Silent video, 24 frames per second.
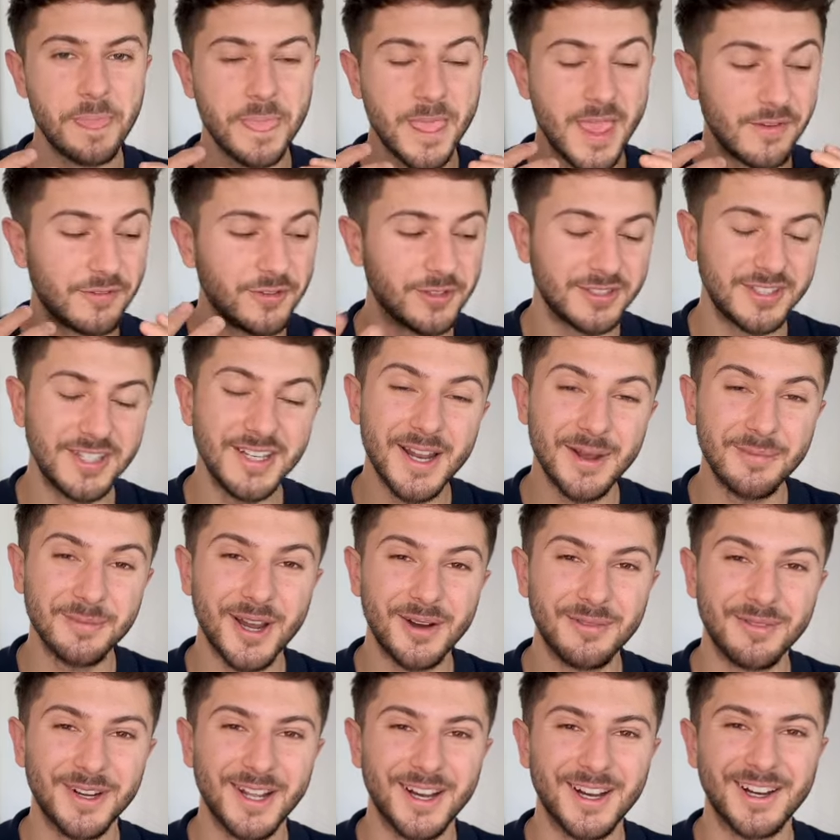If you see them
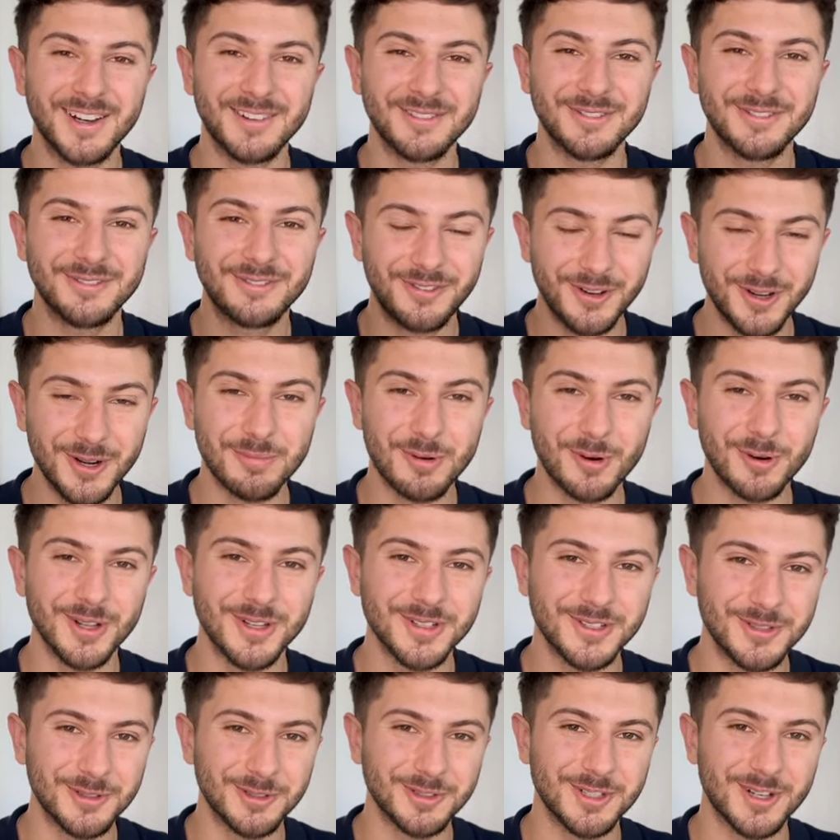coming up for the
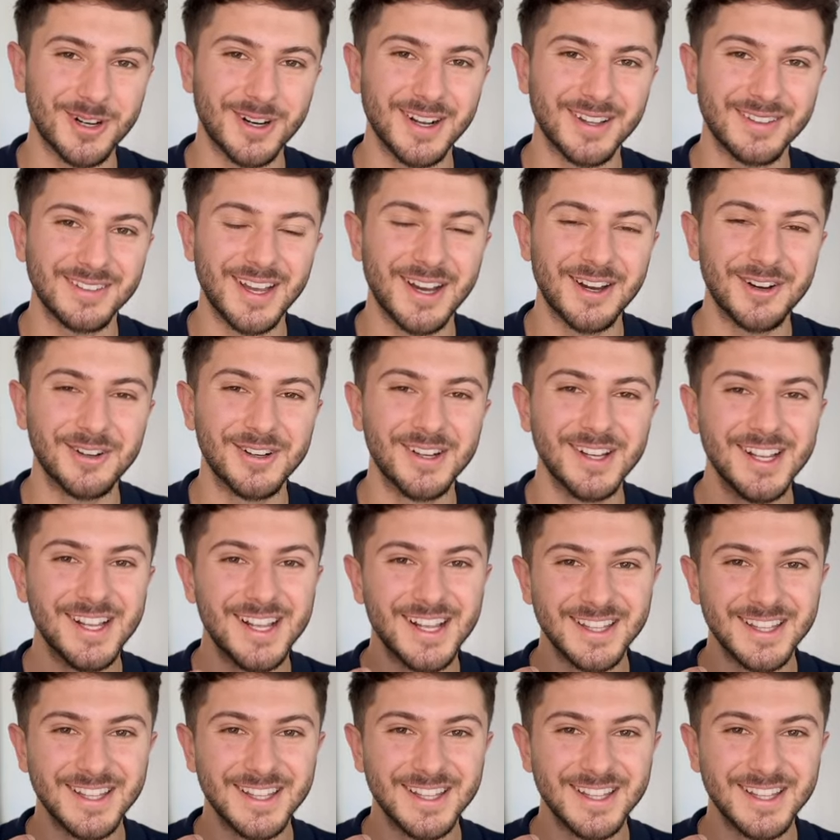product you're trying to sell,